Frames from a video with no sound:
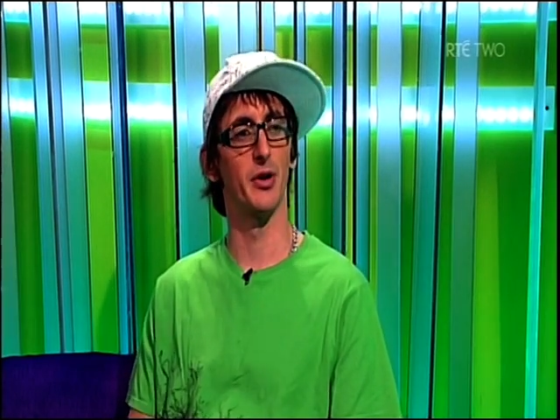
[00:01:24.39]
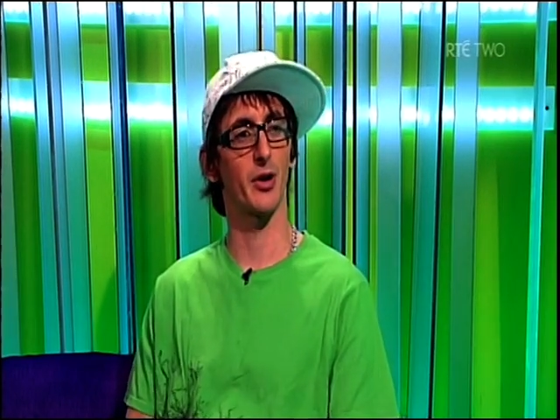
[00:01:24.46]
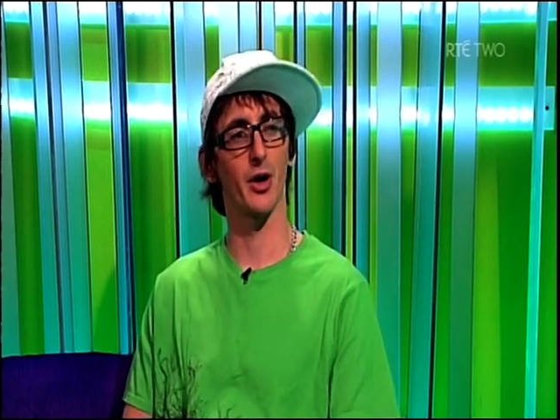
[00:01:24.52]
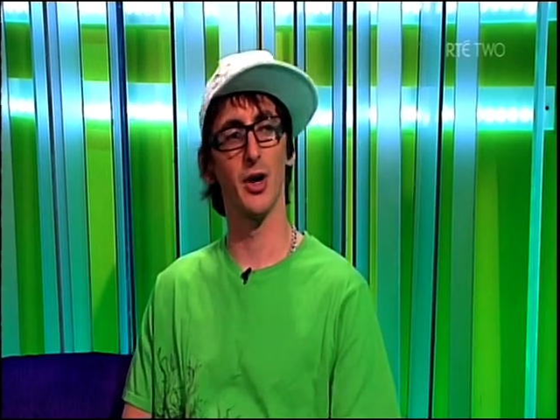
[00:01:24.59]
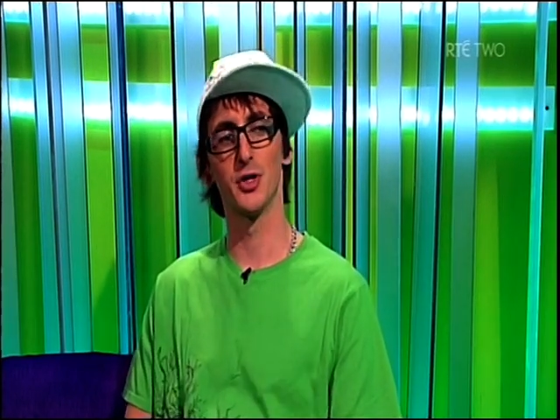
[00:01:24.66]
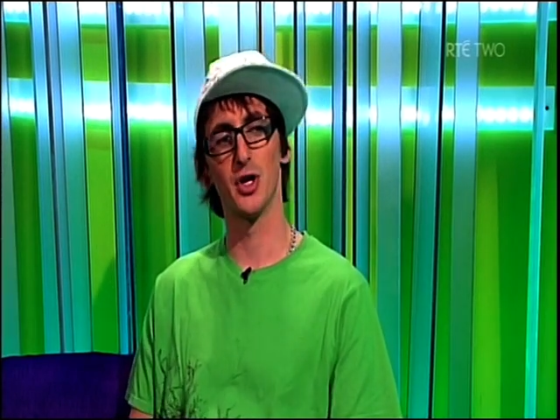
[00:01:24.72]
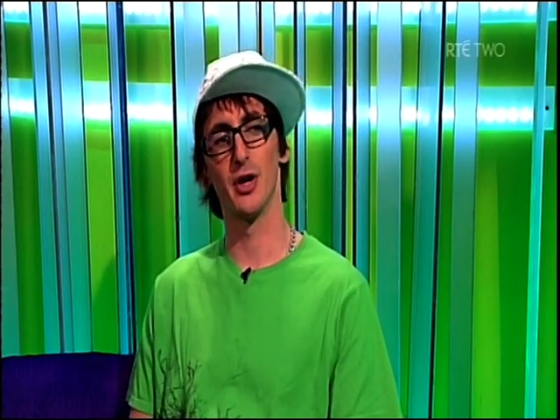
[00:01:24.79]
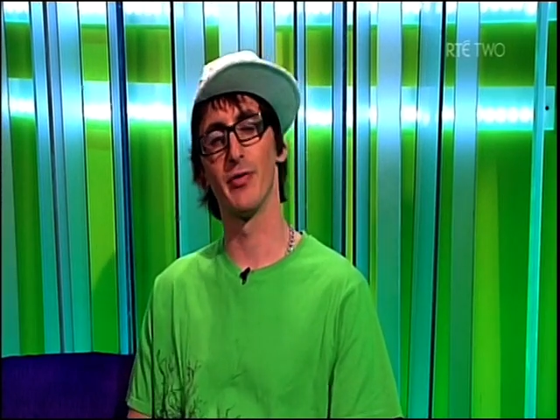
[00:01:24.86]

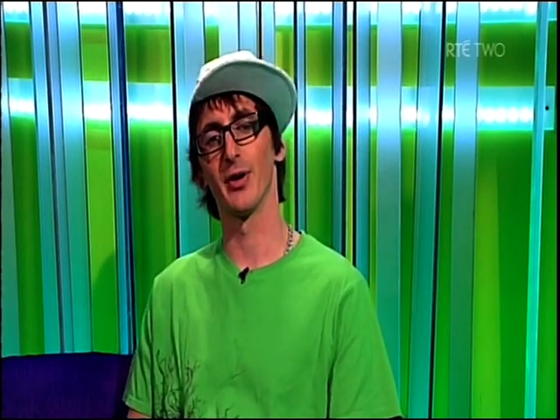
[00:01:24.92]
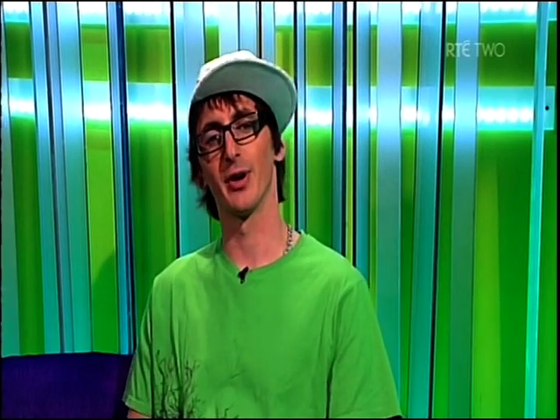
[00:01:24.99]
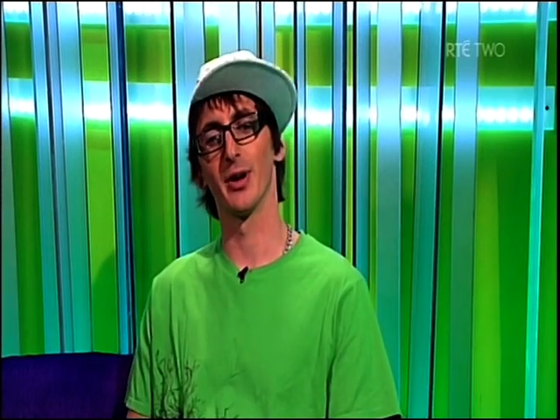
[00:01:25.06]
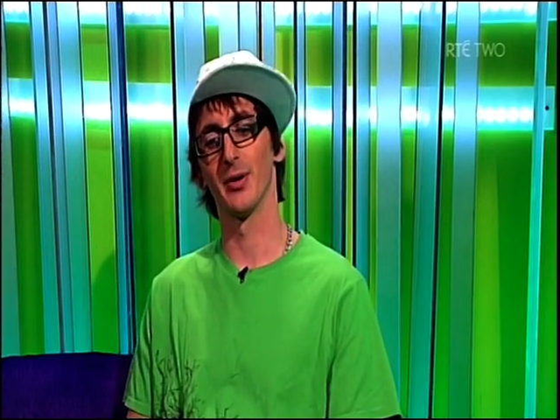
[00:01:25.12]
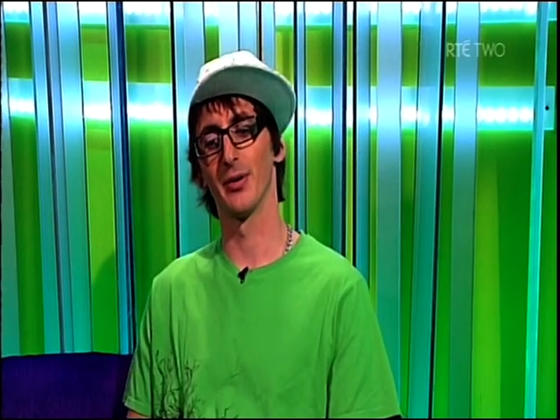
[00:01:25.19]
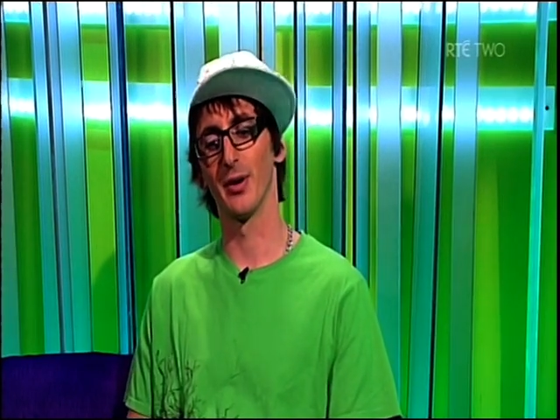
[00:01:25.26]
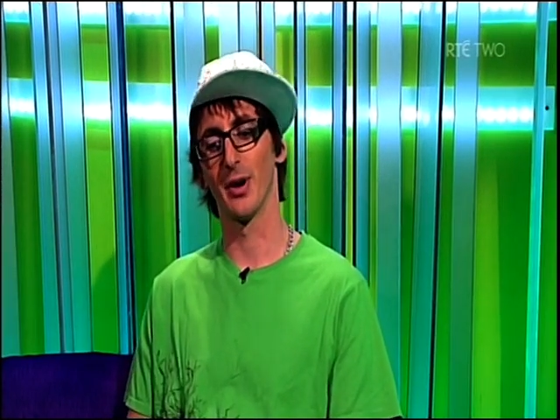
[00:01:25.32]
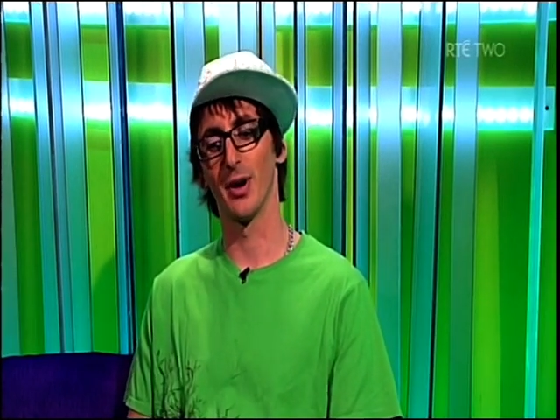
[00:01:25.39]
kite surfing
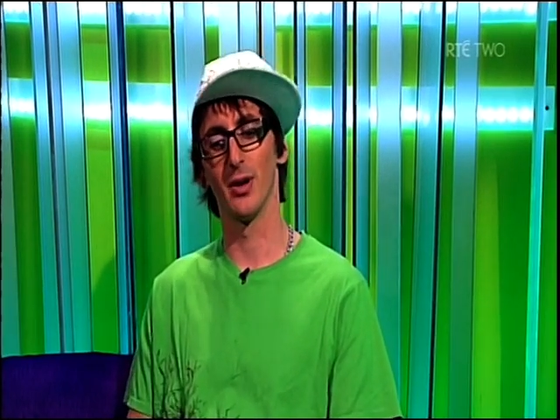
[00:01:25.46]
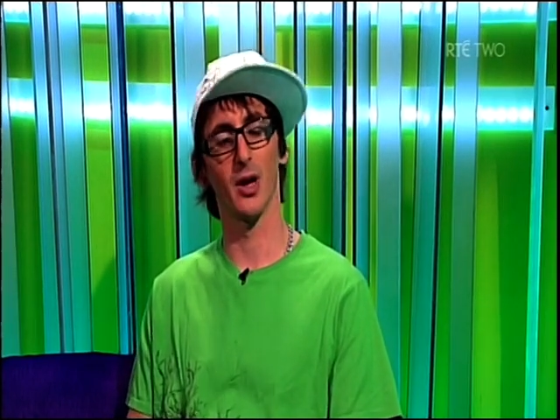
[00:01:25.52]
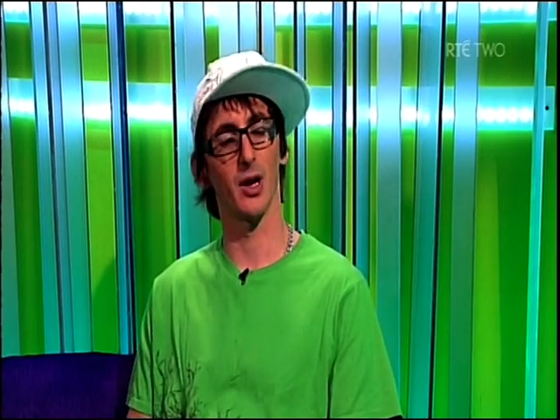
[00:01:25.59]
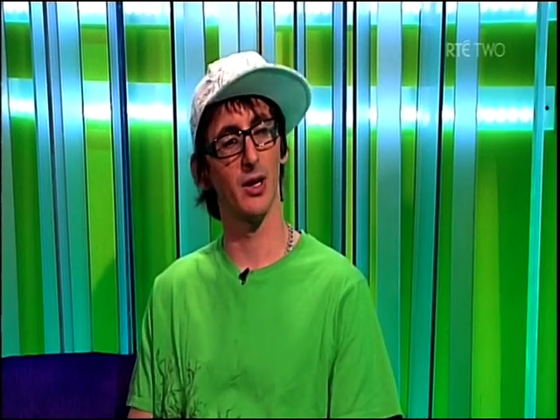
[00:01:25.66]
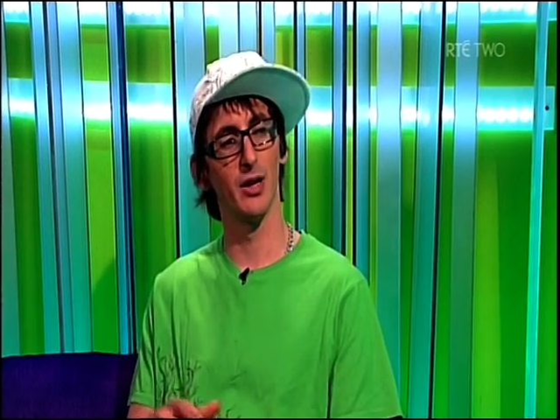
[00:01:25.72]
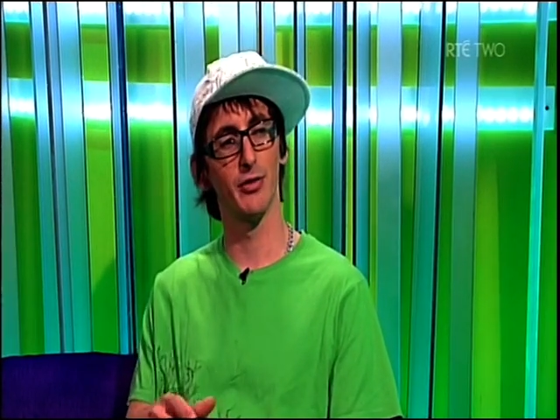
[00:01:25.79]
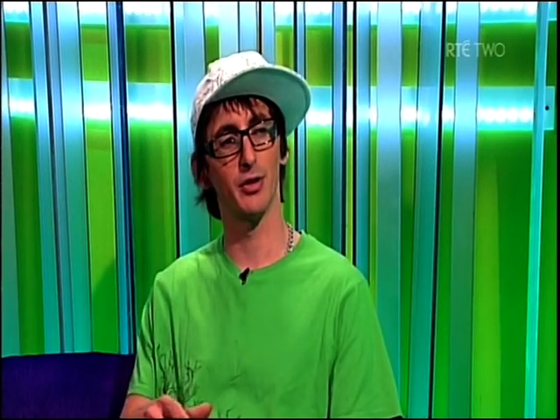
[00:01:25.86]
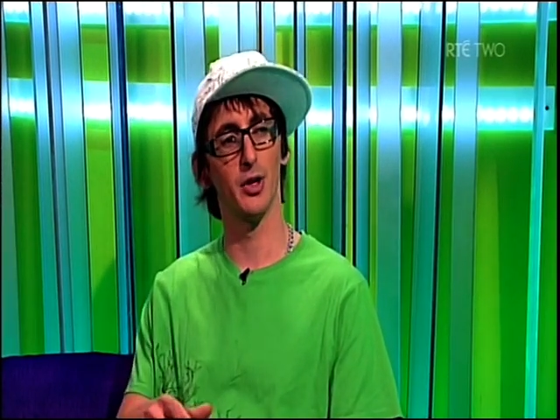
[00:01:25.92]
and I got like
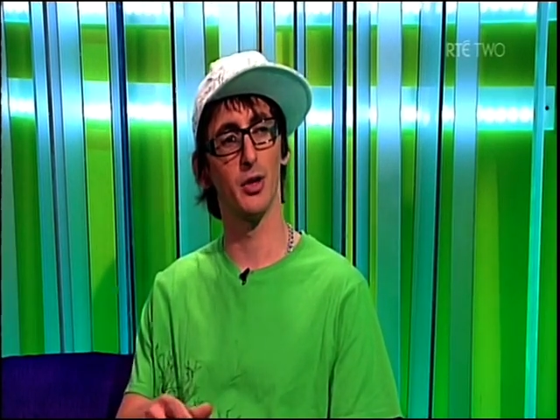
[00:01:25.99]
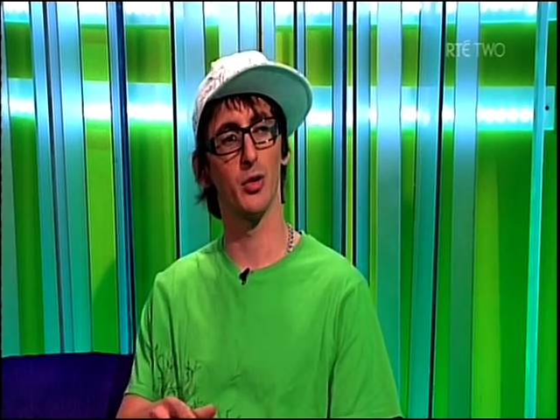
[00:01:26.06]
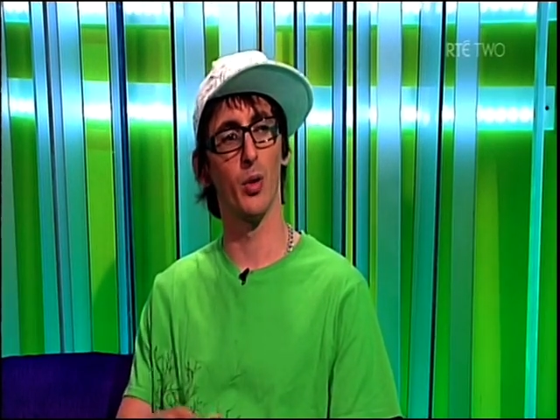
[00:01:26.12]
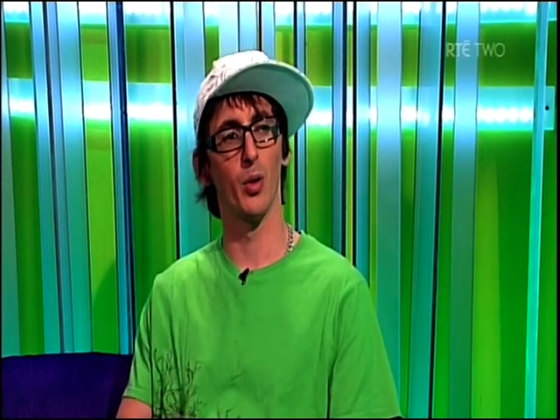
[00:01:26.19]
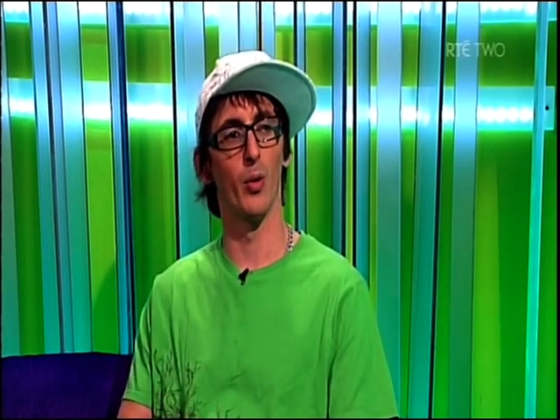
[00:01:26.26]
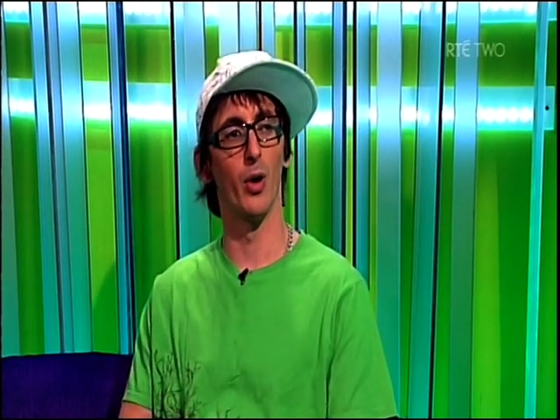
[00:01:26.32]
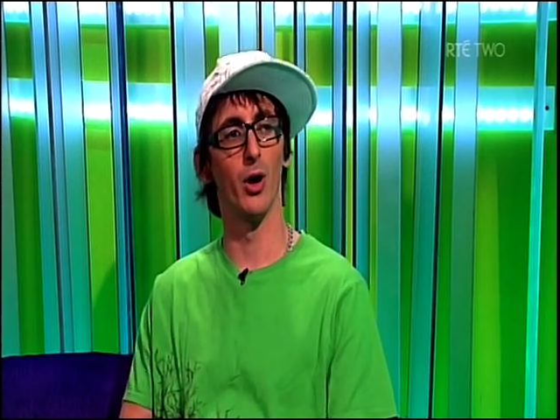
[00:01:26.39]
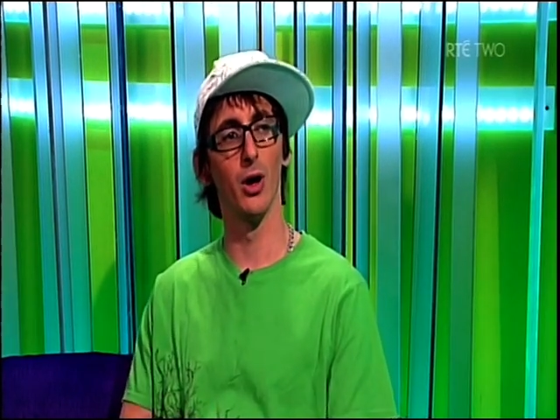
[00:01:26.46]
lifted into a
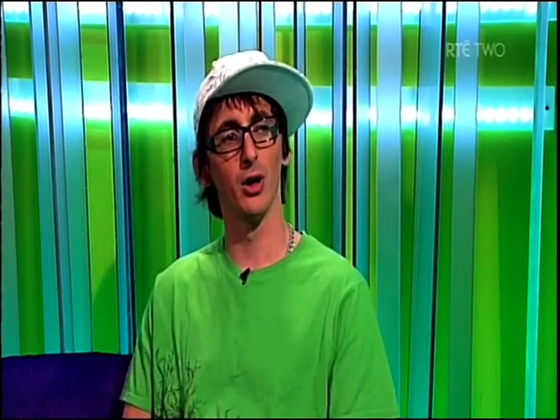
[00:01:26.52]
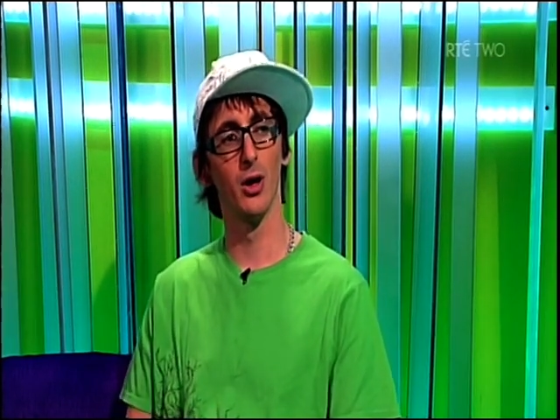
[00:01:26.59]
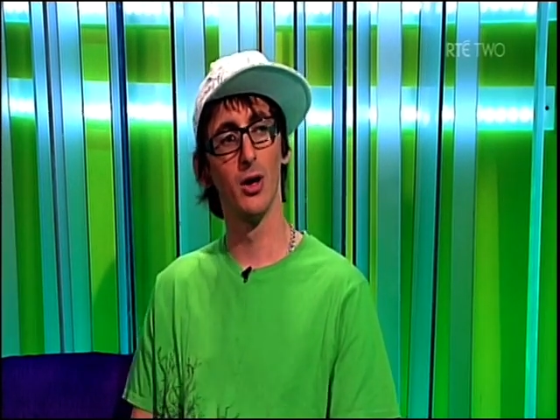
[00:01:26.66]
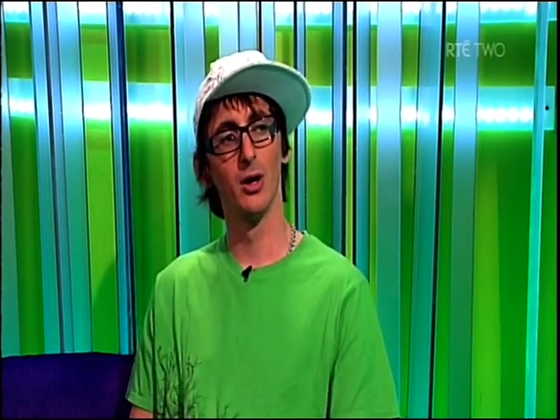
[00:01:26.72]
wall.